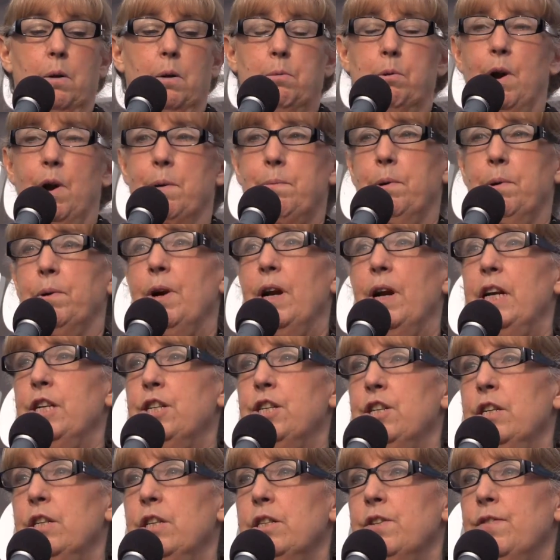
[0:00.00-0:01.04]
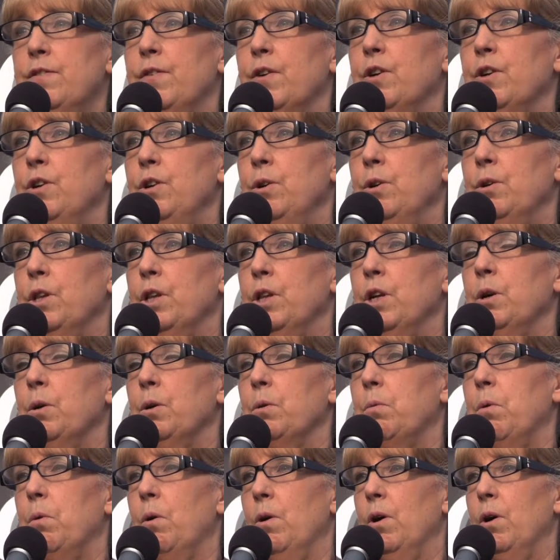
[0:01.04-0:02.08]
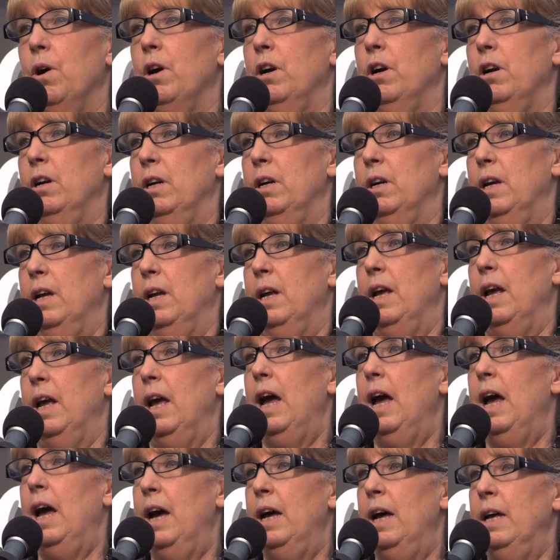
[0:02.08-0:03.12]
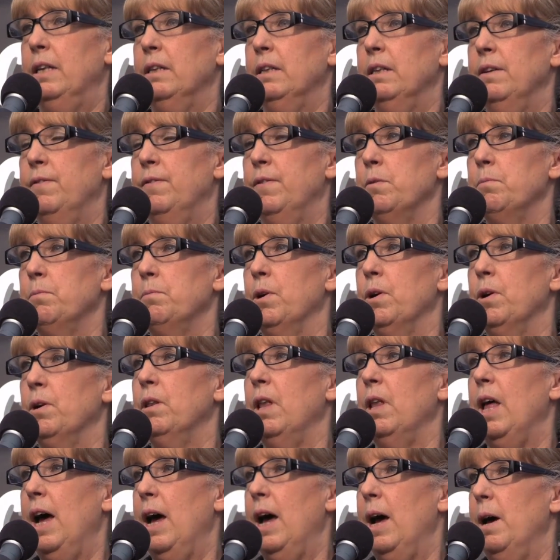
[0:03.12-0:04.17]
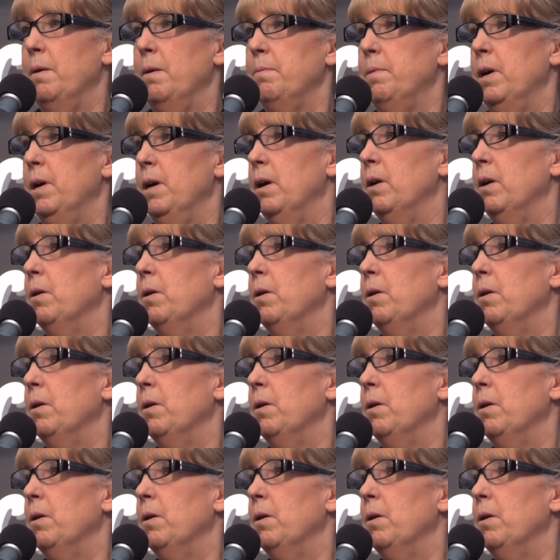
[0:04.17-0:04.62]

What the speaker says: preparations for nuclear war at Livermore Lab,